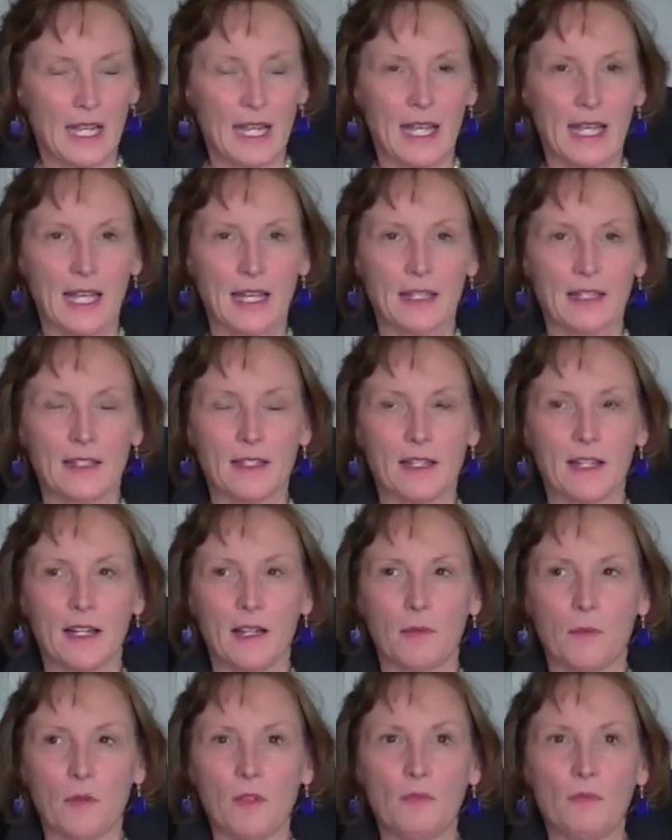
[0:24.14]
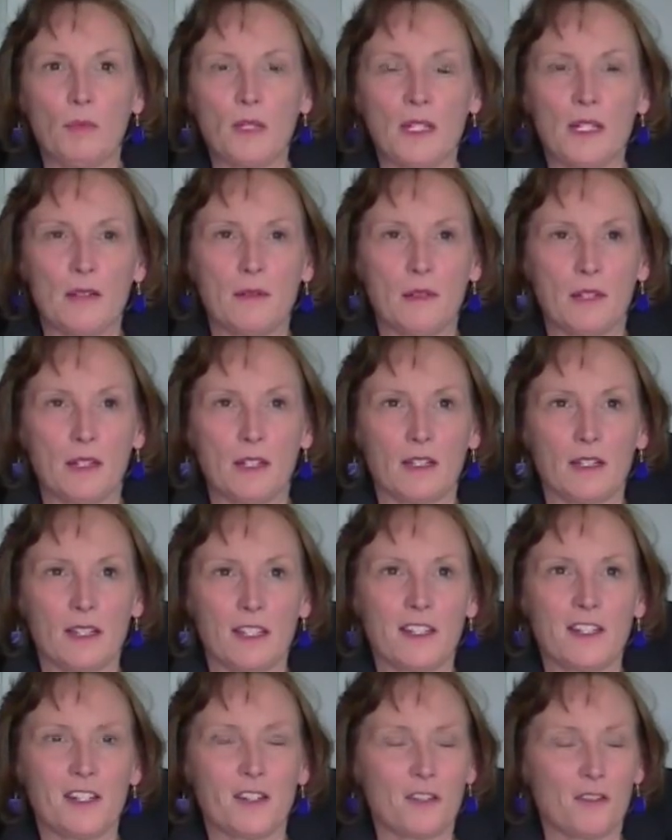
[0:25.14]
And um, we've been in
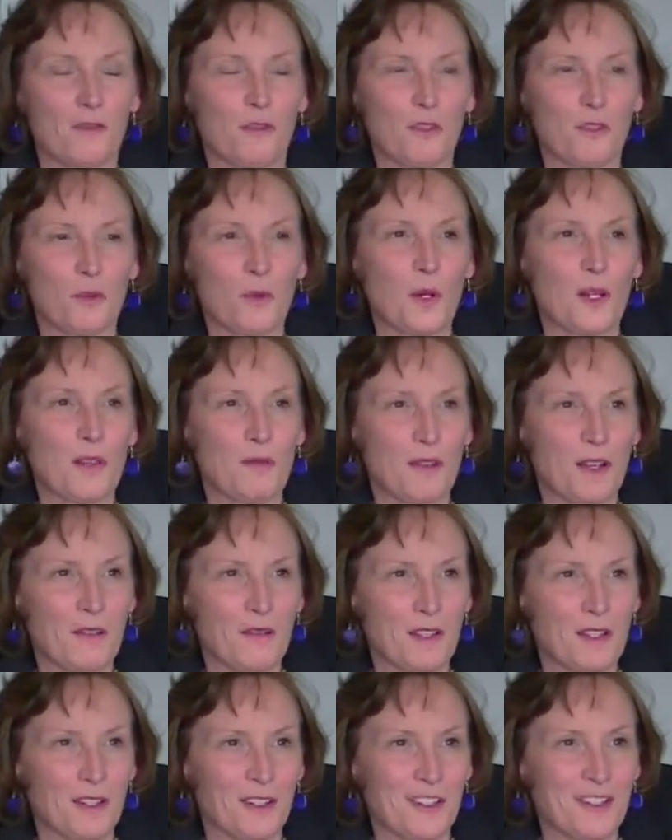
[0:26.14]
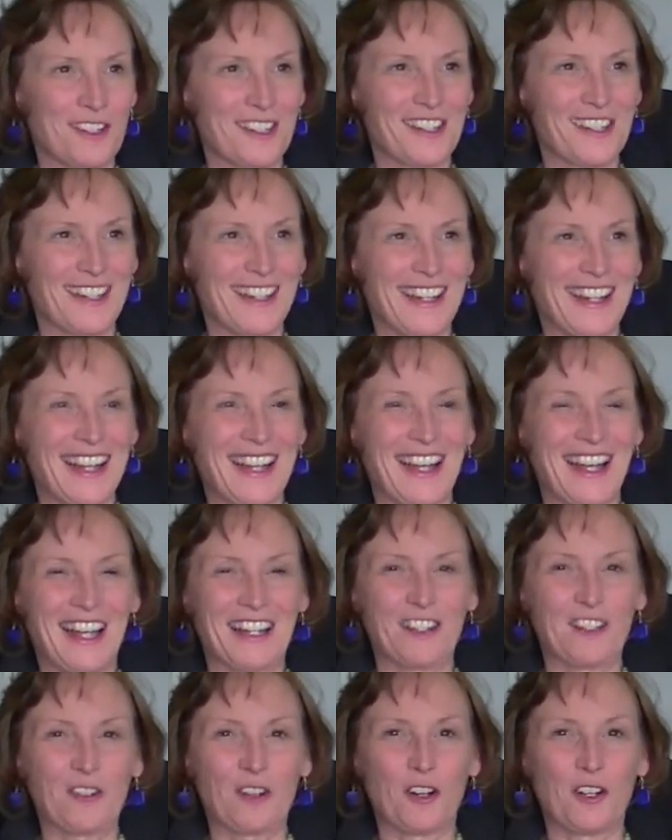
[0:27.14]
existence for 25 years.
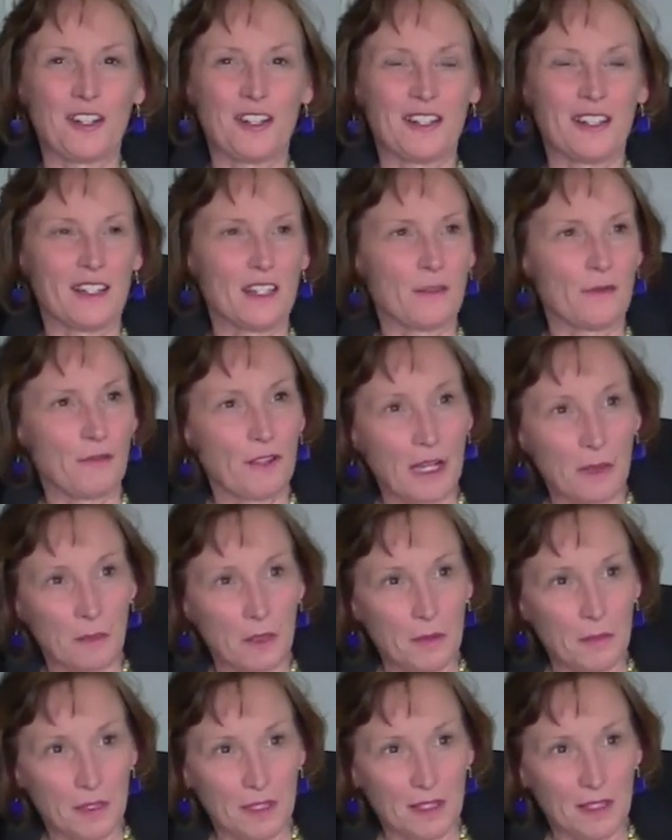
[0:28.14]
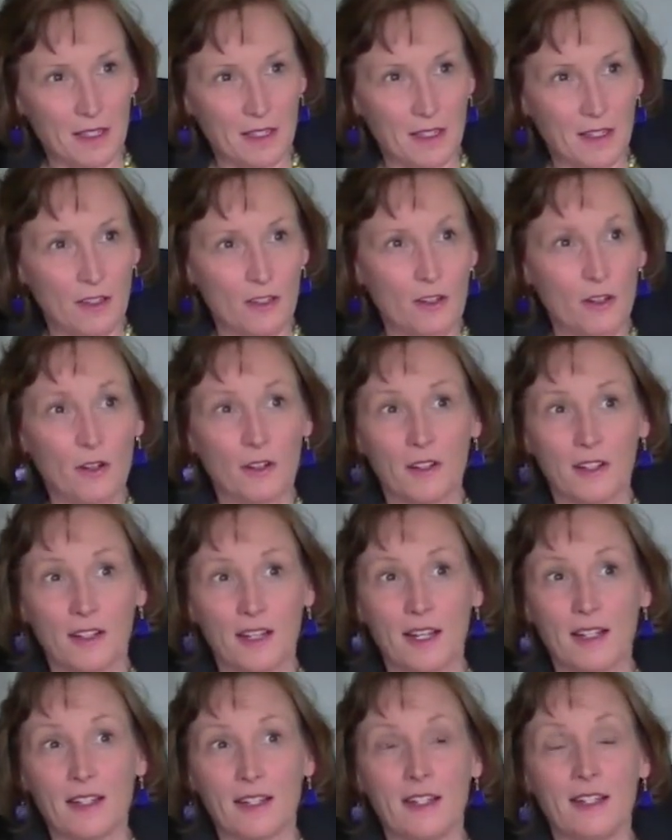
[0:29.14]
It started. It's a family business. It started
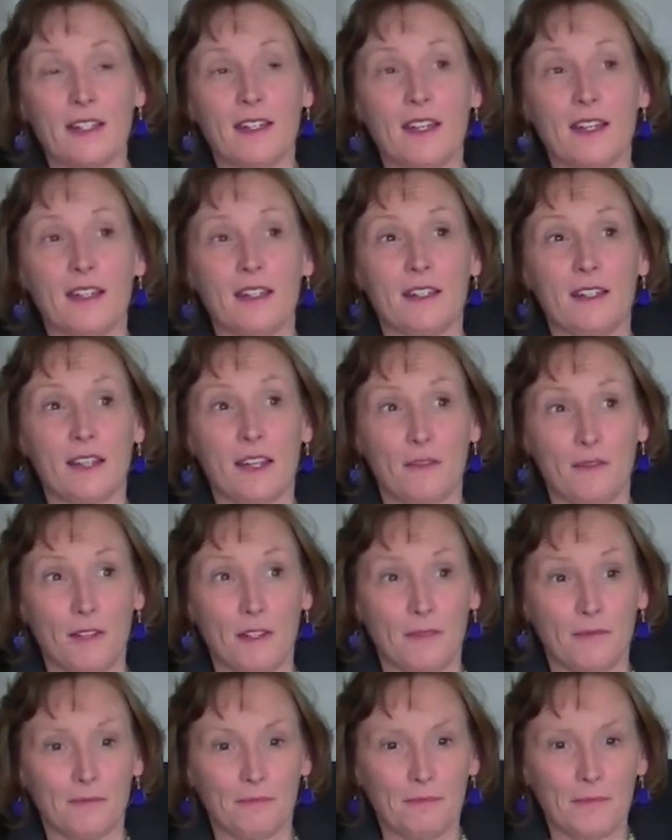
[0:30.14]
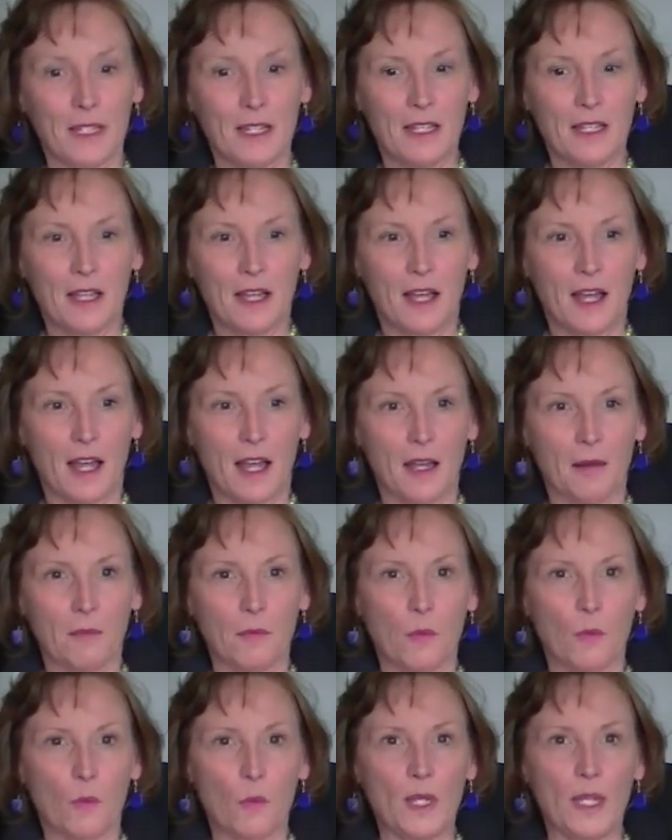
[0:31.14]
in 1987.
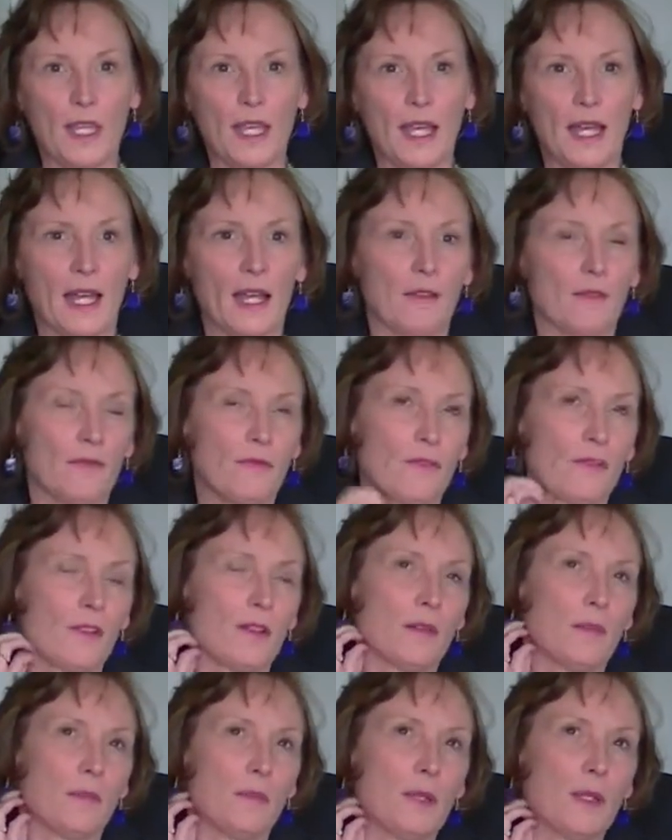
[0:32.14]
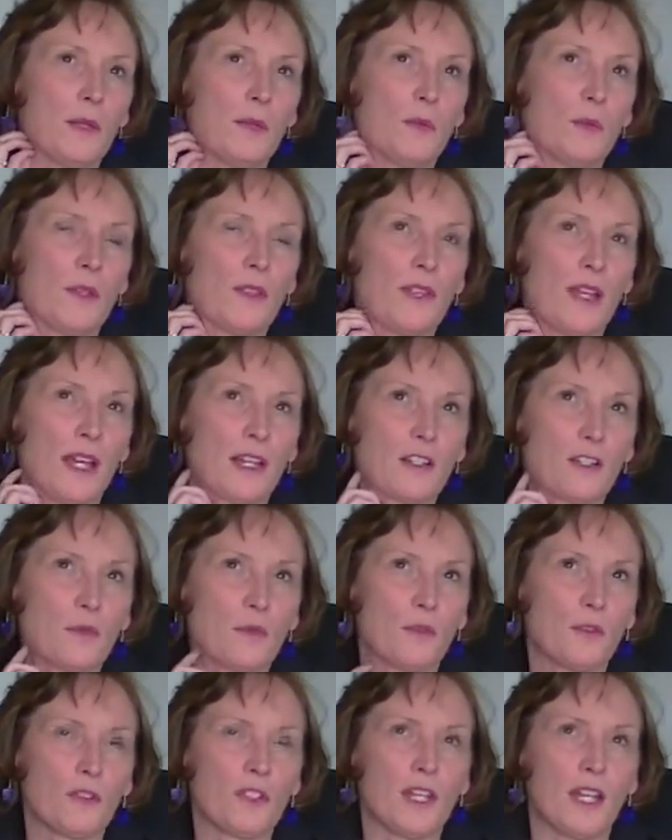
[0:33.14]
Um, we have been with
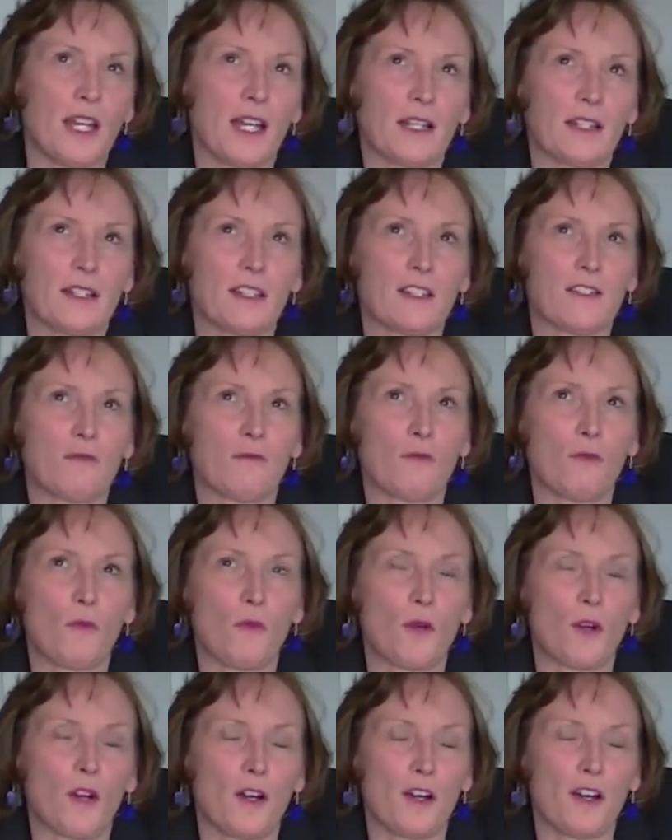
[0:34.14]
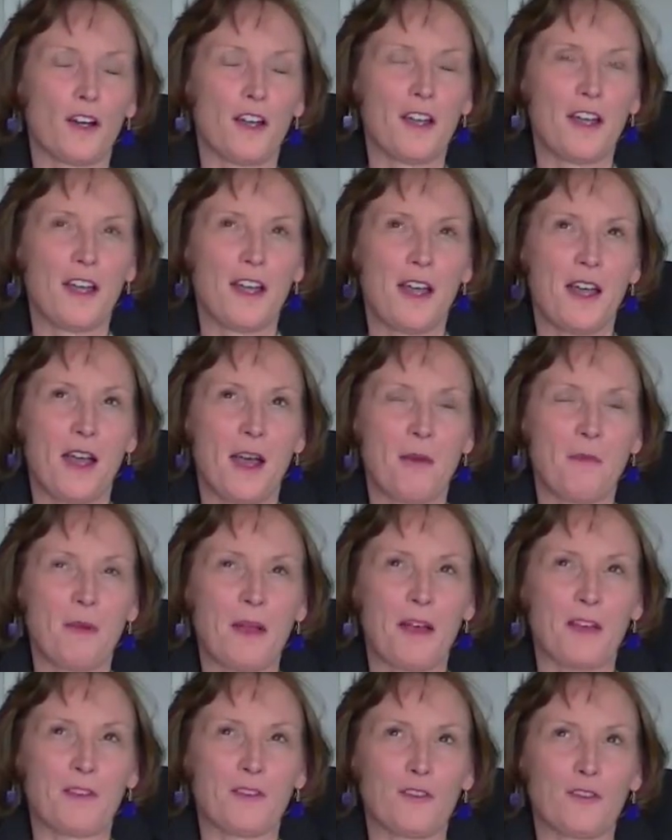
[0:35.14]
Xpertechs for
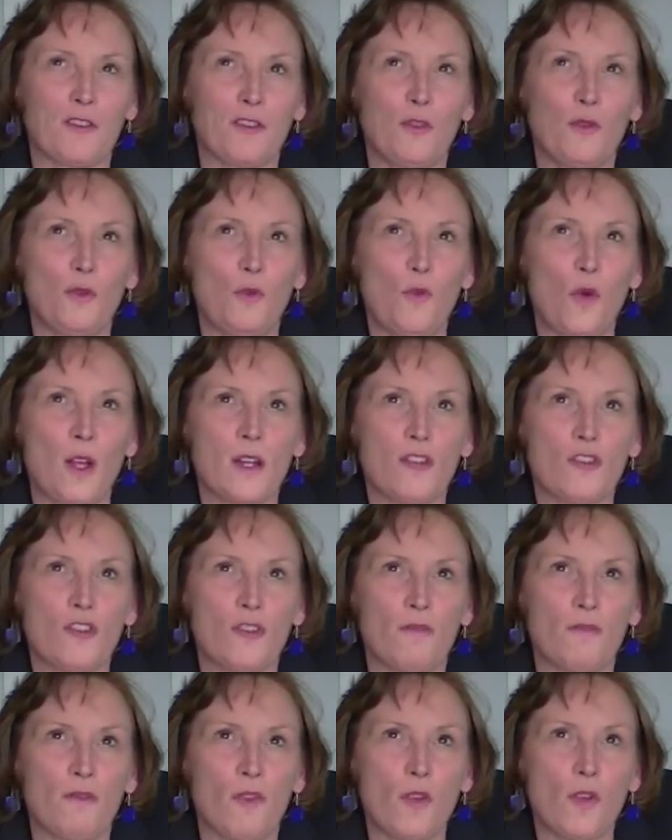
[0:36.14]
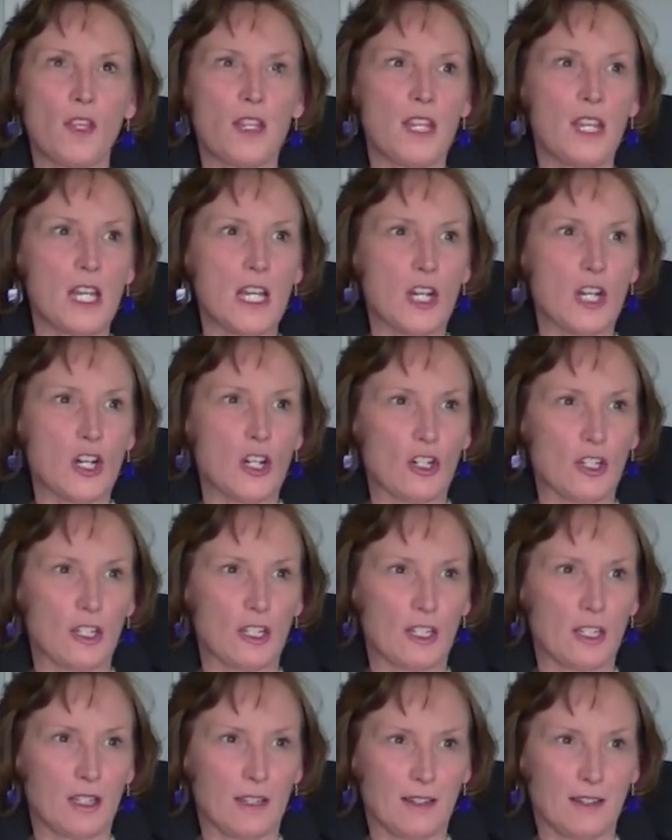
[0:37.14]
about two wonderful
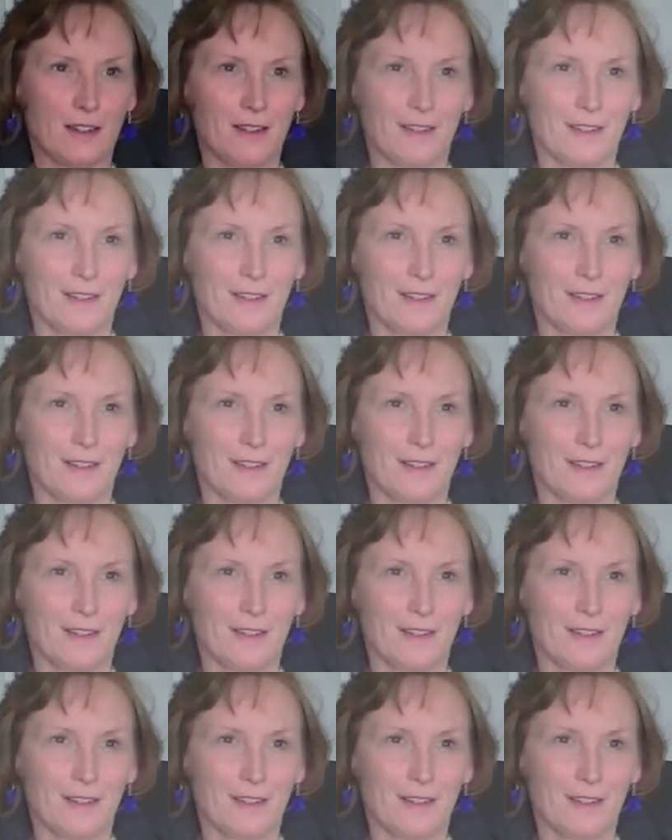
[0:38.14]
years.